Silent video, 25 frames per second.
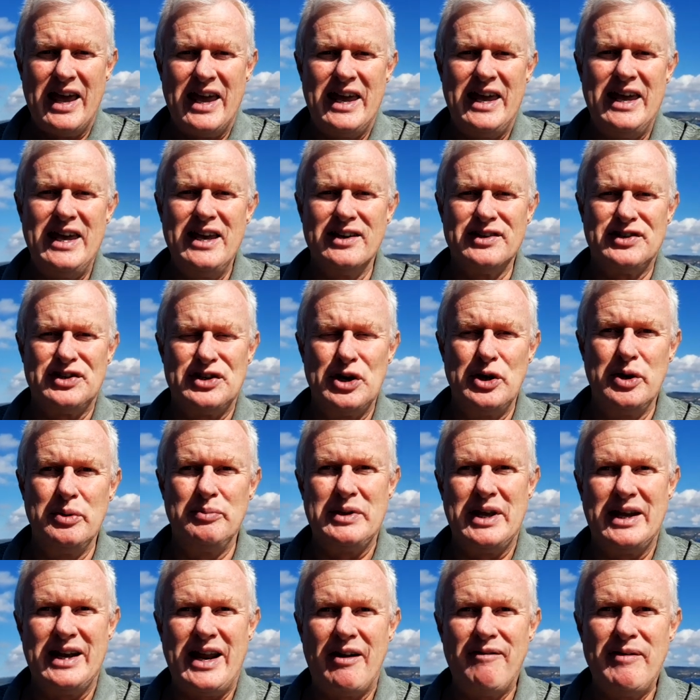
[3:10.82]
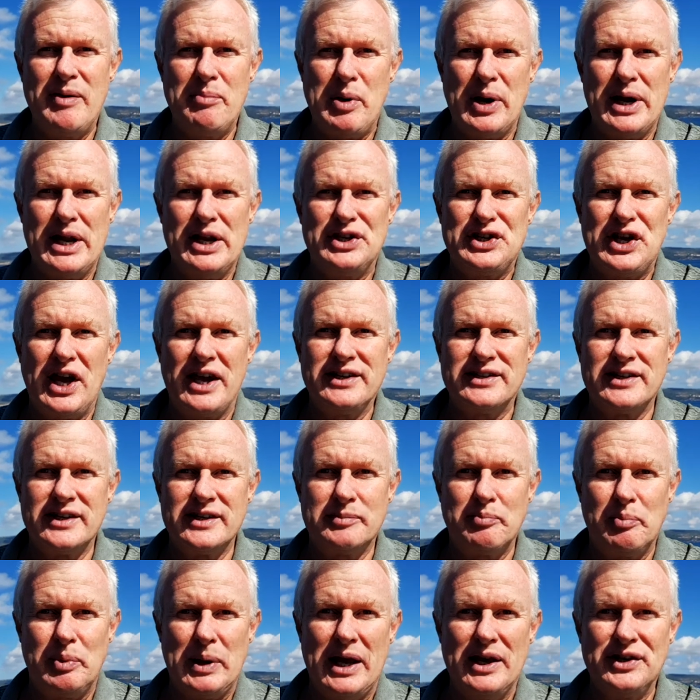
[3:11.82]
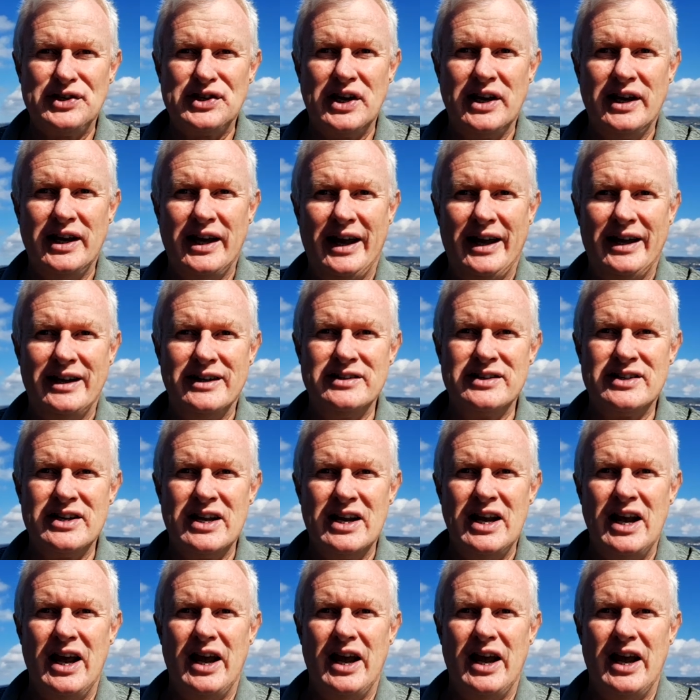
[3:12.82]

He assumed that everybody chases pleasure and,